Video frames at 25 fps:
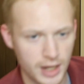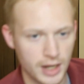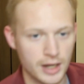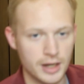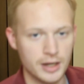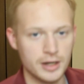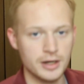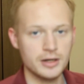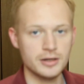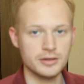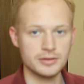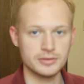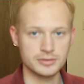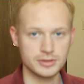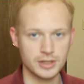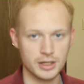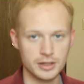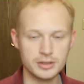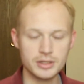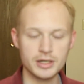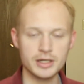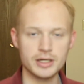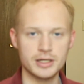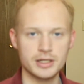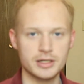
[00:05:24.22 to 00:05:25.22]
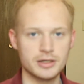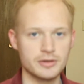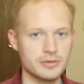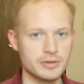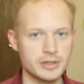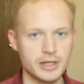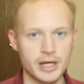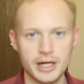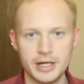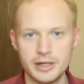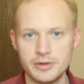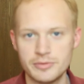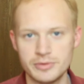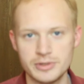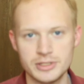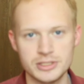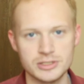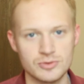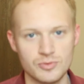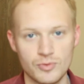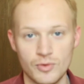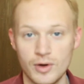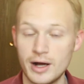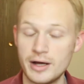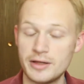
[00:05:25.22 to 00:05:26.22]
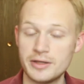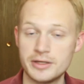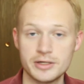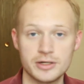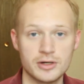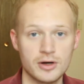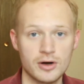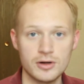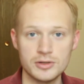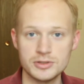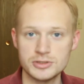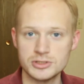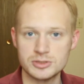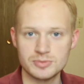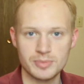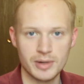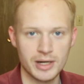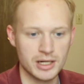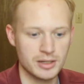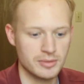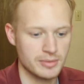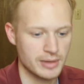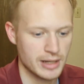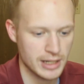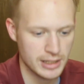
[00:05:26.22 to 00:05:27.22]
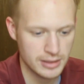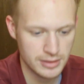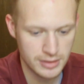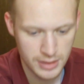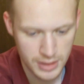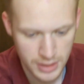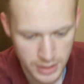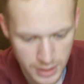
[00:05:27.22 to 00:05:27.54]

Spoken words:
Oh, okay. Any reason why they called you Spider-Man?